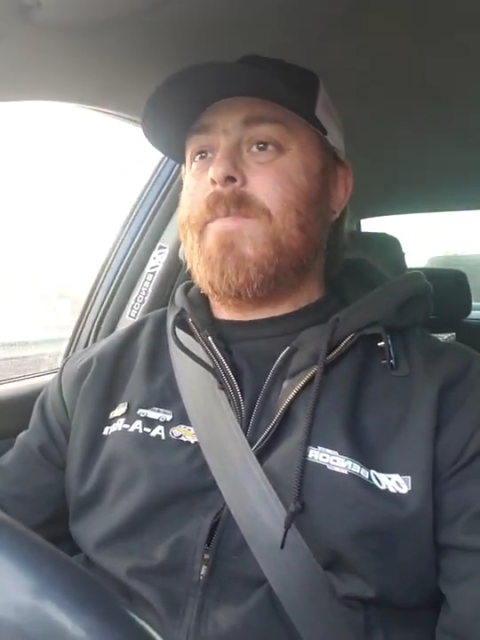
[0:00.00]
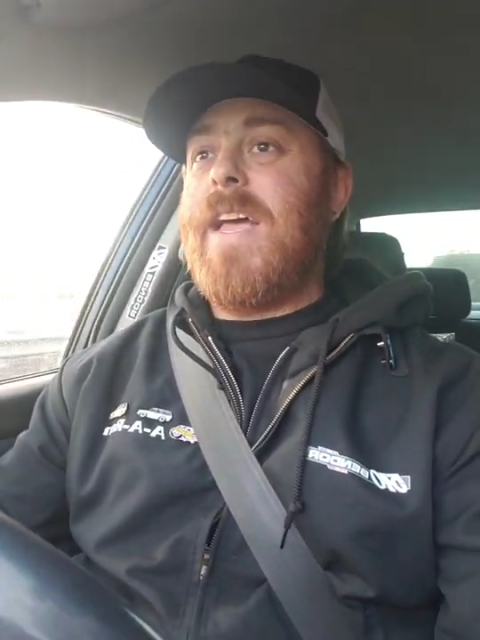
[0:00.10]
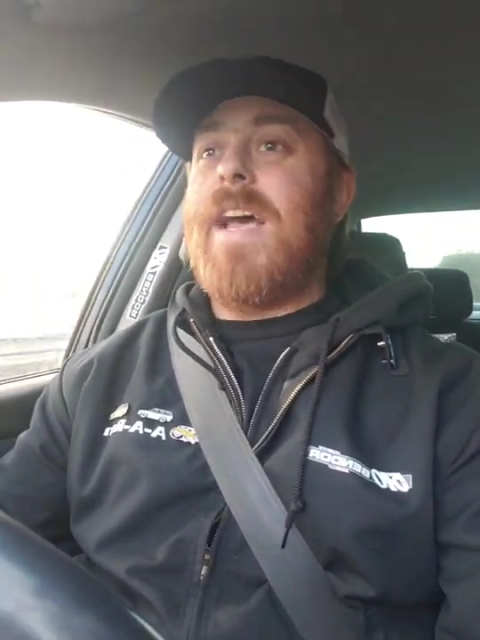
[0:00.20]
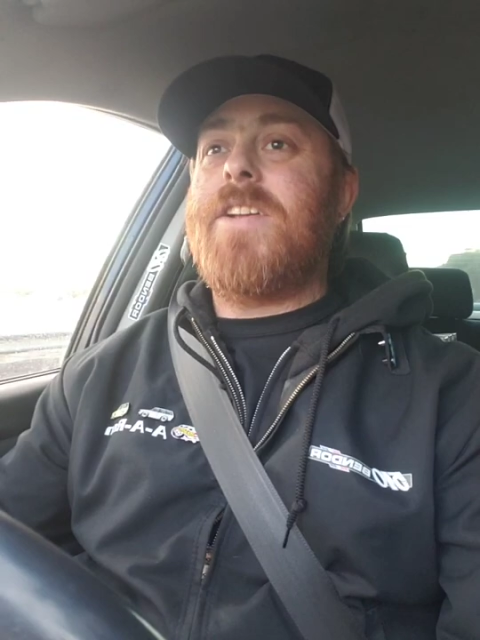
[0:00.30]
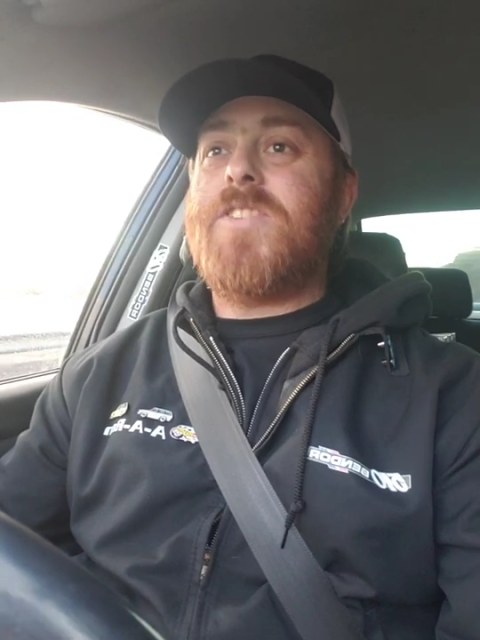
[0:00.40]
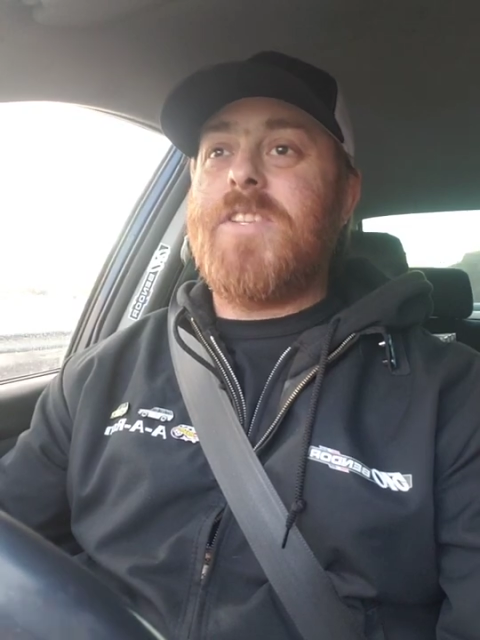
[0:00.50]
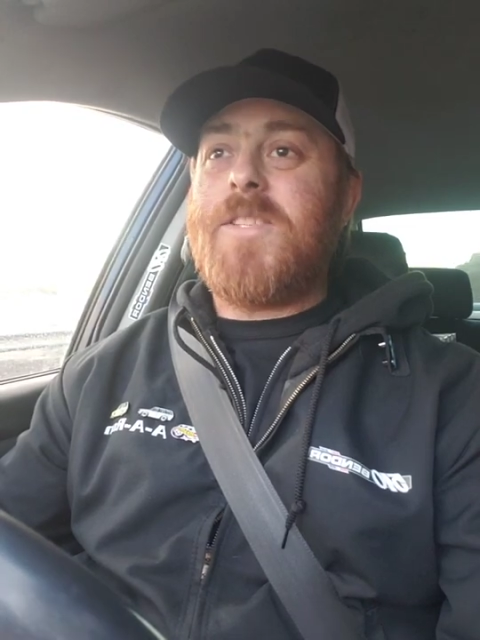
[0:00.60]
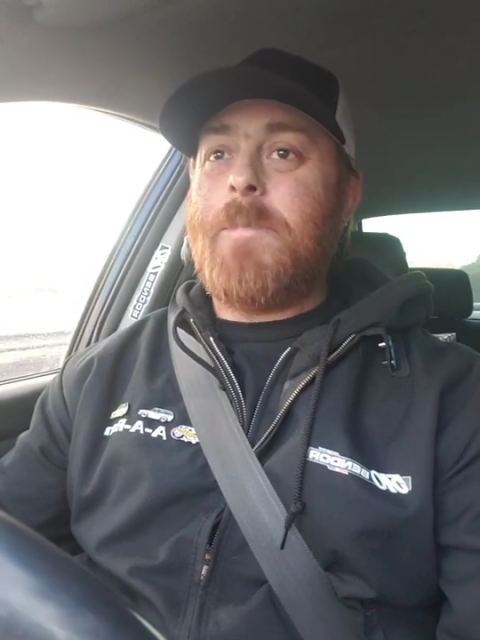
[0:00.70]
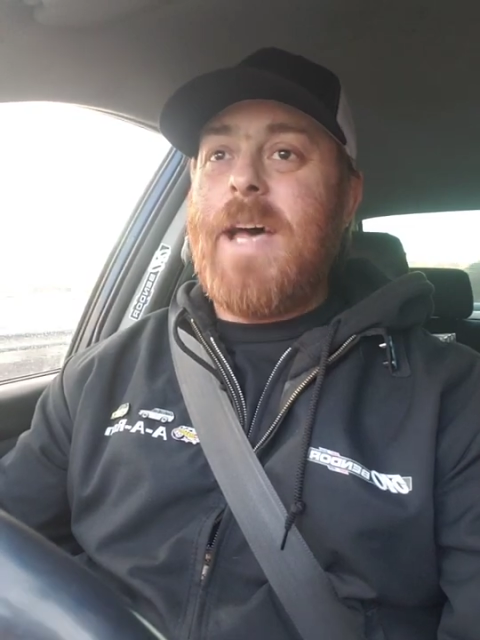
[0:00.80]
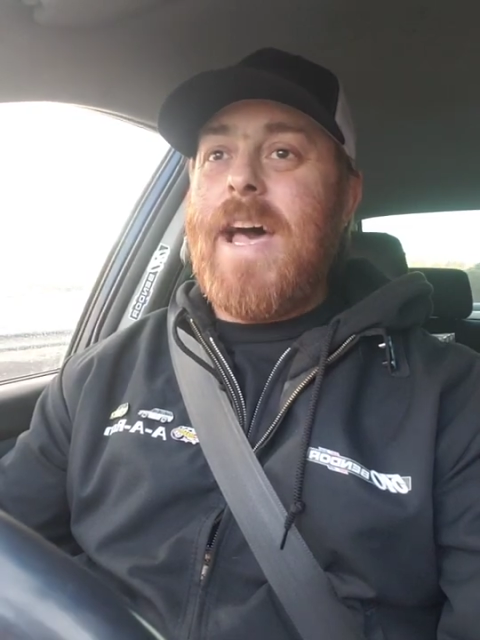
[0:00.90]
engine
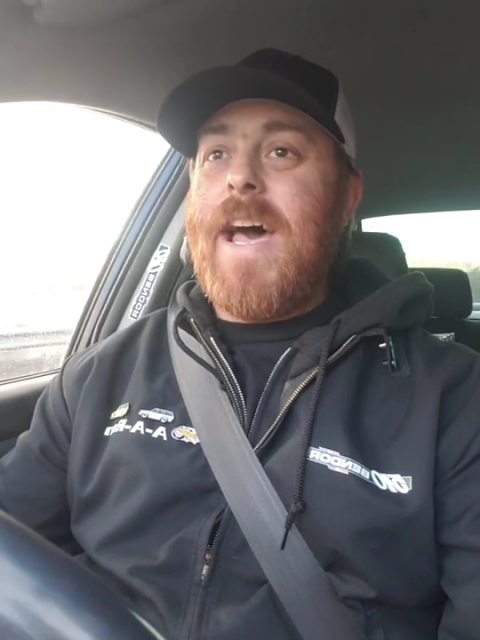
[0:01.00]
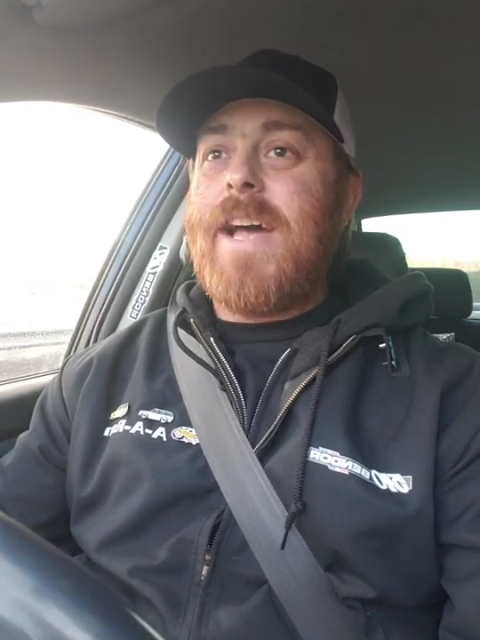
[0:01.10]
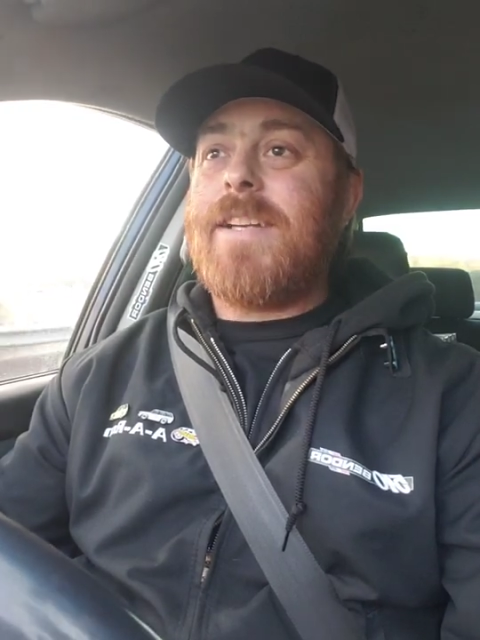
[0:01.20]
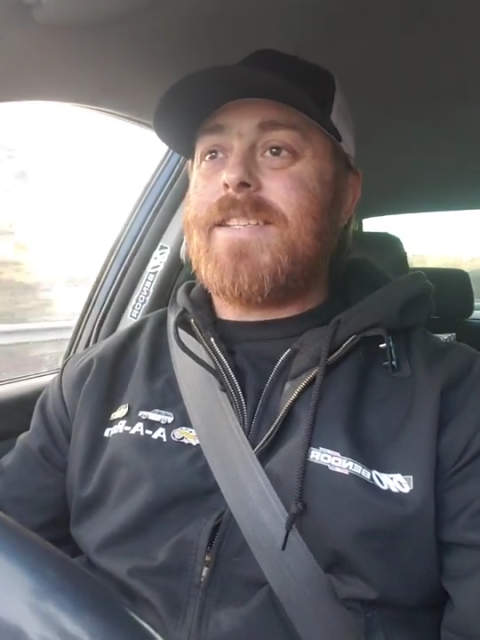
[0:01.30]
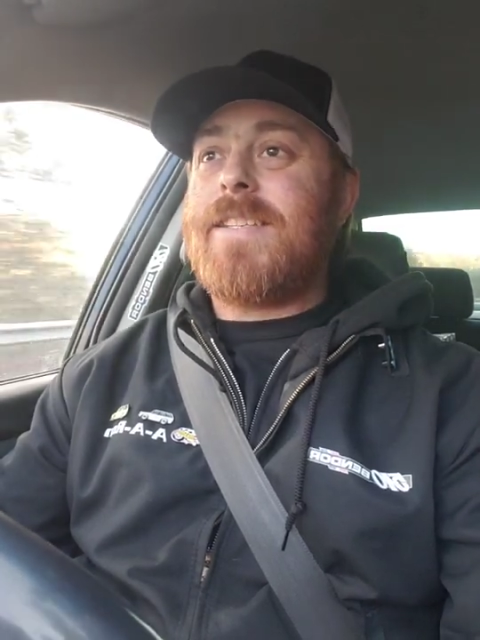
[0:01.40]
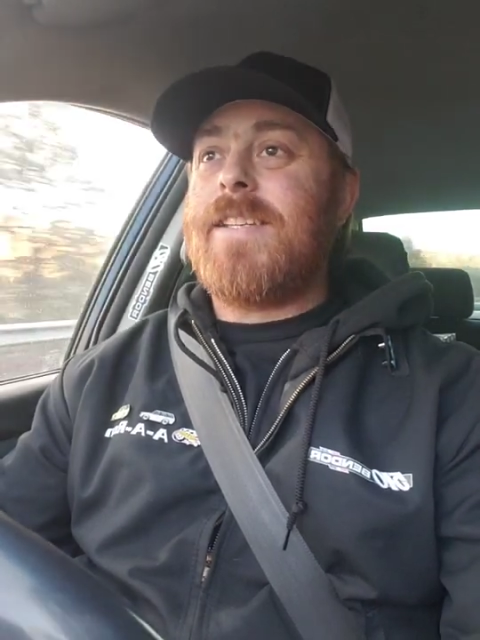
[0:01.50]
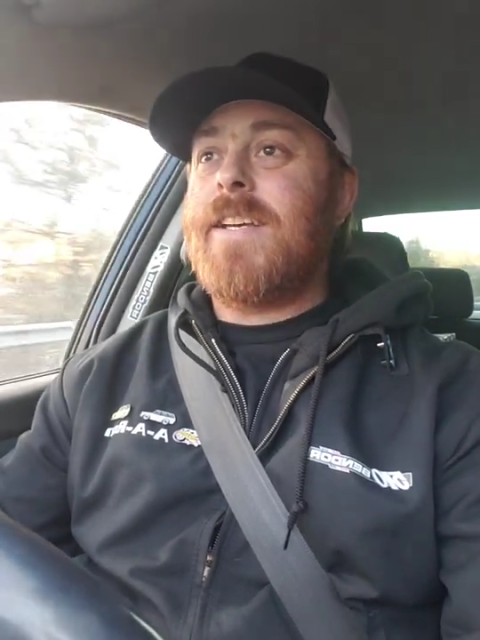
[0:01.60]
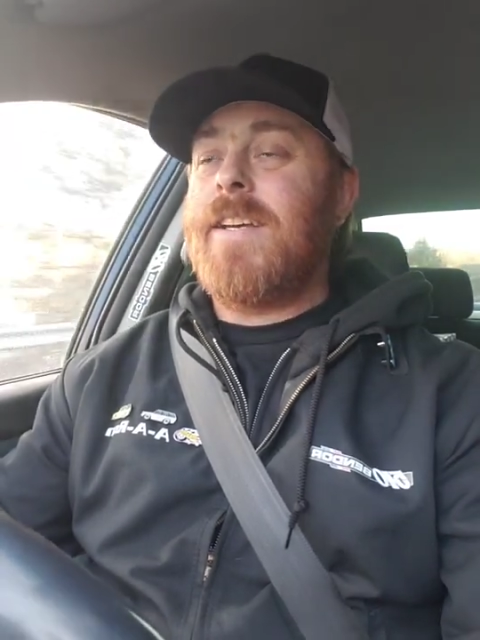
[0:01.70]
specs,